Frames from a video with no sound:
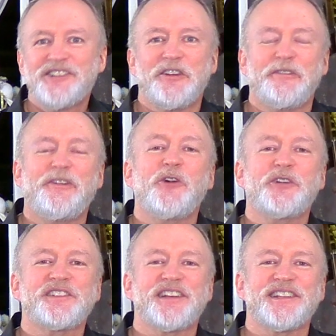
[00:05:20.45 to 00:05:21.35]
to
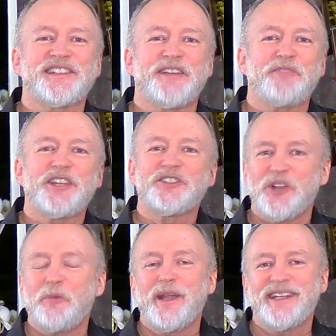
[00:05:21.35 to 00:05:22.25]
focus on something
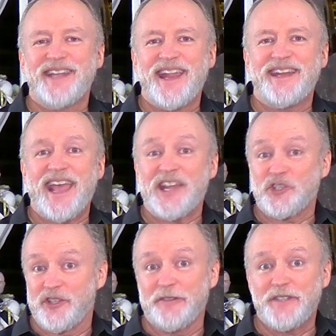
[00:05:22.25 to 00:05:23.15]
so mundane as
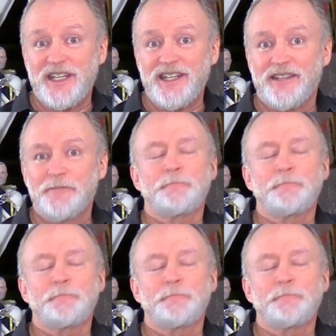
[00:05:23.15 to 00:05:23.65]
shifting,